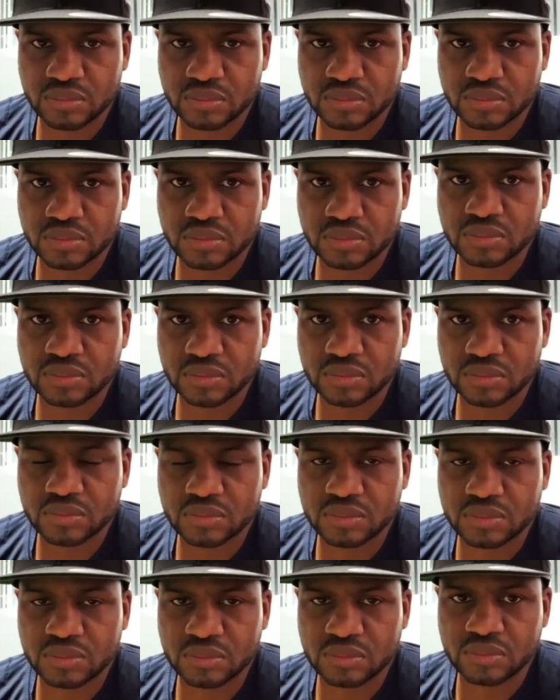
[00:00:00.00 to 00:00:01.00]

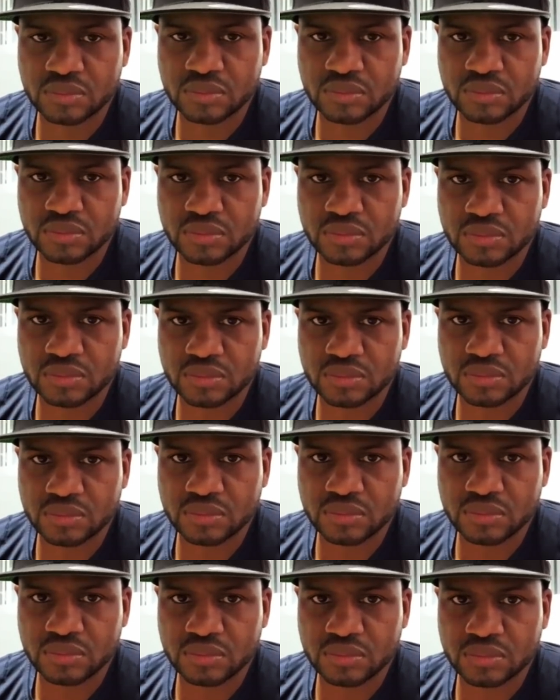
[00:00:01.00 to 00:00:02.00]

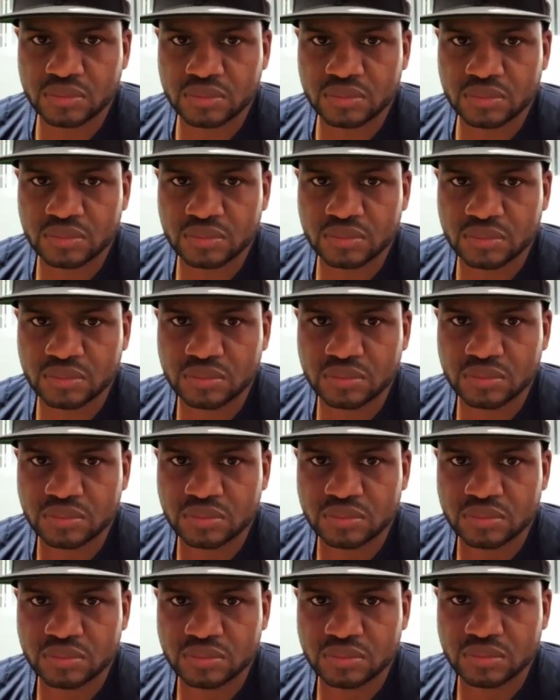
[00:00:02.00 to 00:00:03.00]

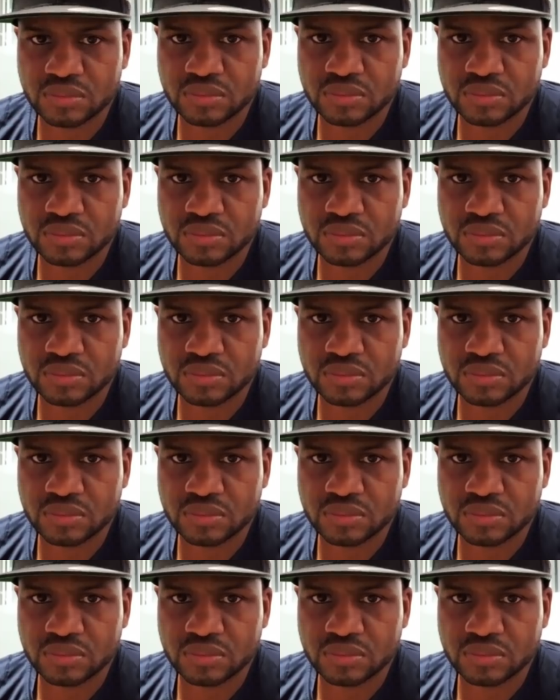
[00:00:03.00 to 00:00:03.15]
(not speaking)